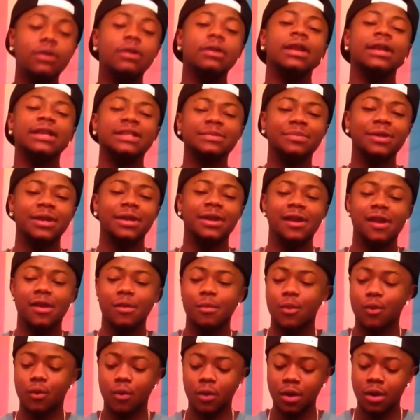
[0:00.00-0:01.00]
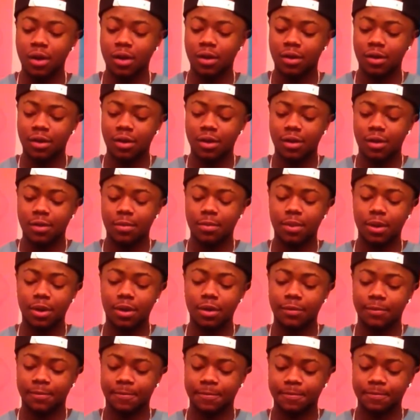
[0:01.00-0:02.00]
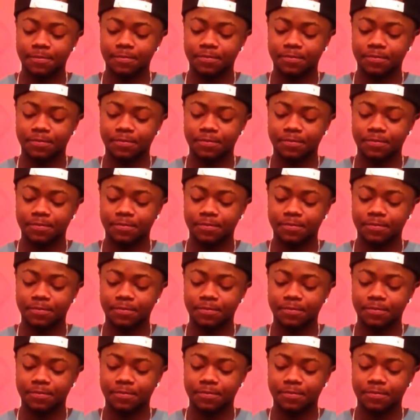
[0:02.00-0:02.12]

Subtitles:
lesbian anymore, but